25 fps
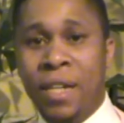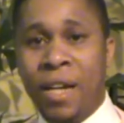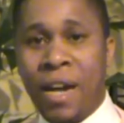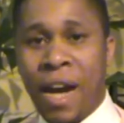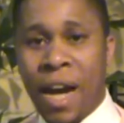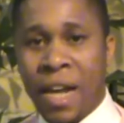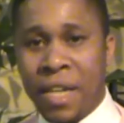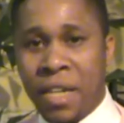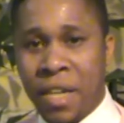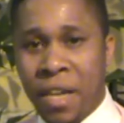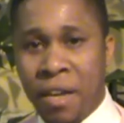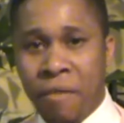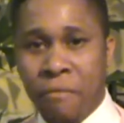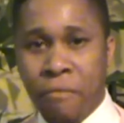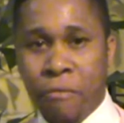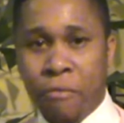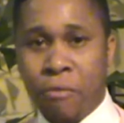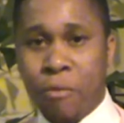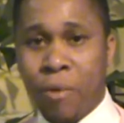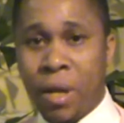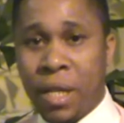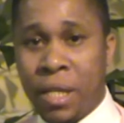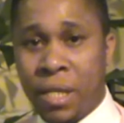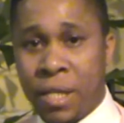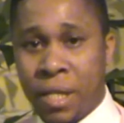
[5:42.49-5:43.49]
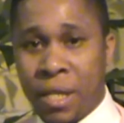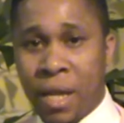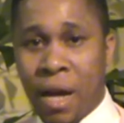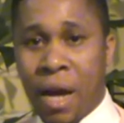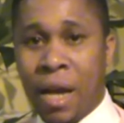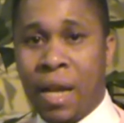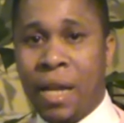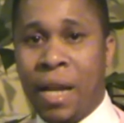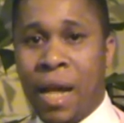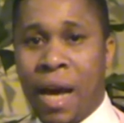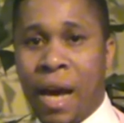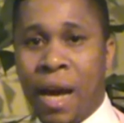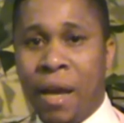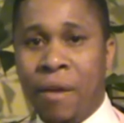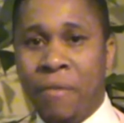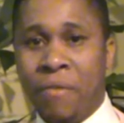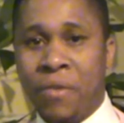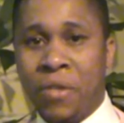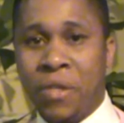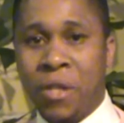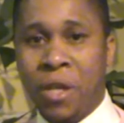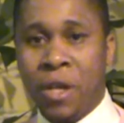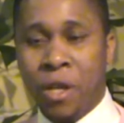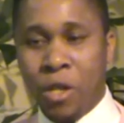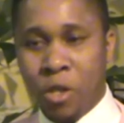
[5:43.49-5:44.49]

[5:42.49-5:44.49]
and influence in our lives.